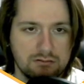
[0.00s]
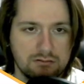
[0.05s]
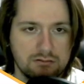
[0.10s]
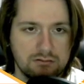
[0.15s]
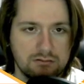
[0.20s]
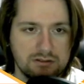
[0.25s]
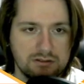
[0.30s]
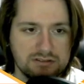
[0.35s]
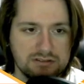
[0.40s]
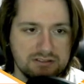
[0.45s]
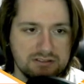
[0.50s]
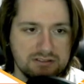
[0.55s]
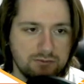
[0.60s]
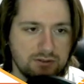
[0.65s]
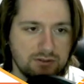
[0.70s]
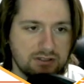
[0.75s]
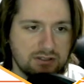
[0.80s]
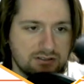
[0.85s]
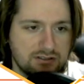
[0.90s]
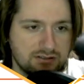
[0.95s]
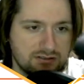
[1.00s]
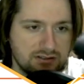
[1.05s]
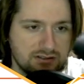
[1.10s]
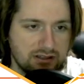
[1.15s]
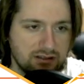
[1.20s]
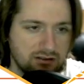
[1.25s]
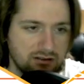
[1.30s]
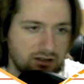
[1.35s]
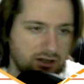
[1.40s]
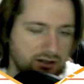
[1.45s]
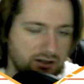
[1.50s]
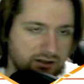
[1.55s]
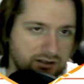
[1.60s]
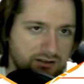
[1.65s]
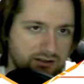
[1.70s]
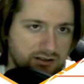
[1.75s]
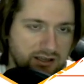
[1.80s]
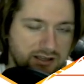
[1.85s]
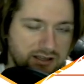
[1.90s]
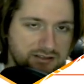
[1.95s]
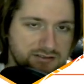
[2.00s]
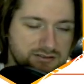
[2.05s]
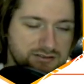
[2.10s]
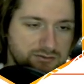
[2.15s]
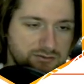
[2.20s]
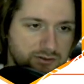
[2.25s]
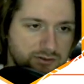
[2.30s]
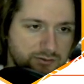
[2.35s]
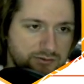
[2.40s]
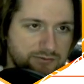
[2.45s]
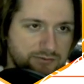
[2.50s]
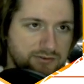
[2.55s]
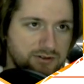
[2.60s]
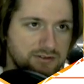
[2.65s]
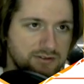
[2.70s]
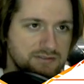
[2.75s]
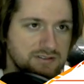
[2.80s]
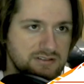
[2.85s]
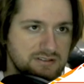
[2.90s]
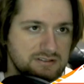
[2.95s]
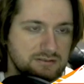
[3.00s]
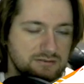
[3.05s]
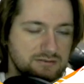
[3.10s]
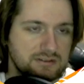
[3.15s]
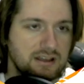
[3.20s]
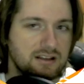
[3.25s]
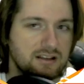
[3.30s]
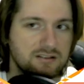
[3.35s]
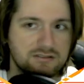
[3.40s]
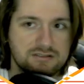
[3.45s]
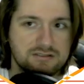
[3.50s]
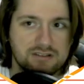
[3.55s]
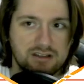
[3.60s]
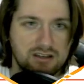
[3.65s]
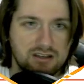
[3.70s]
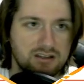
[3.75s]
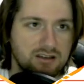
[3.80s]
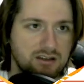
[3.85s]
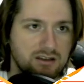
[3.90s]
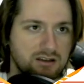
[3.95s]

Let's see if we can just like log in as normal first. Let's see what that looks like.